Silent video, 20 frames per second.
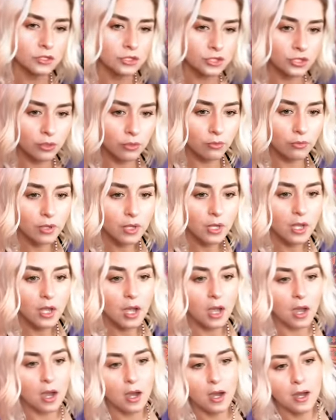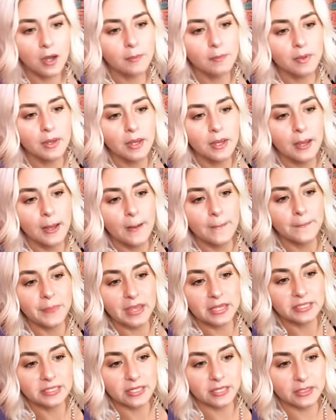So um,
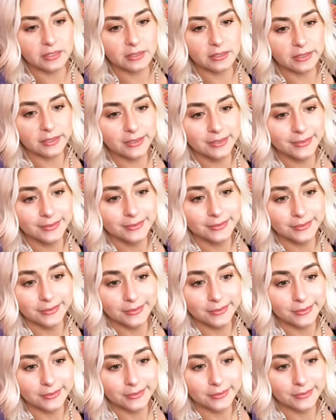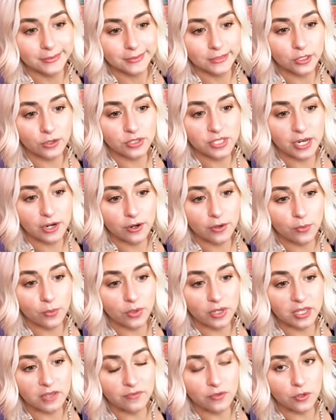basically, doTERRA
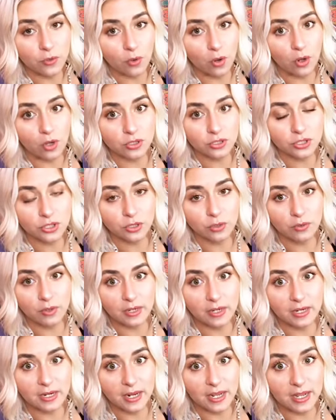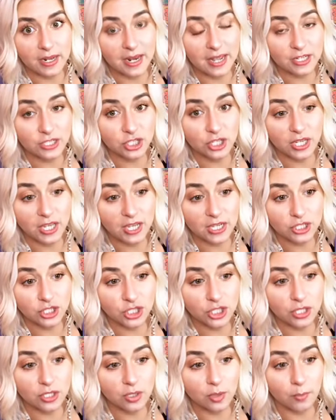will give you also an, an
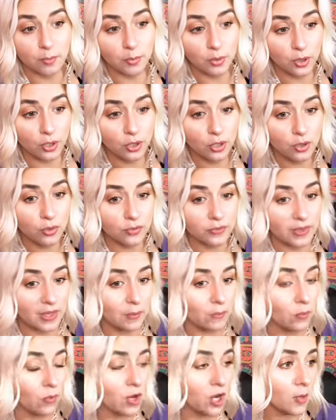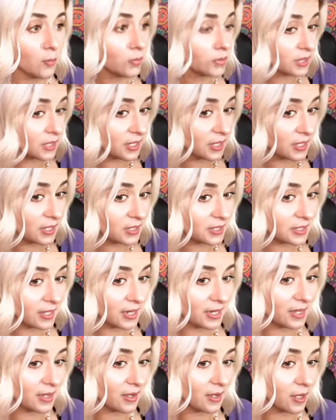education book that will come with the kit
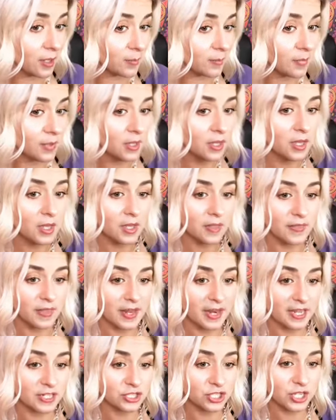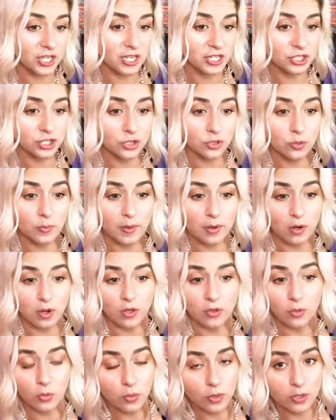that, um, that educates you about
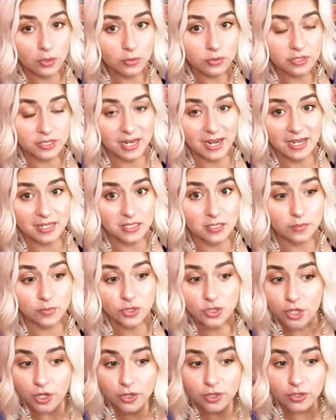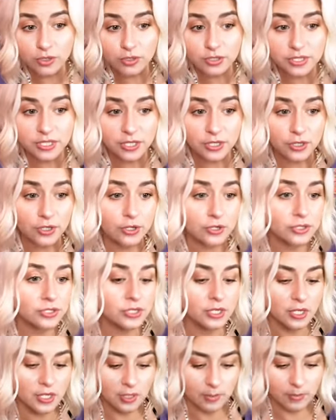all the oils and has some starter stickers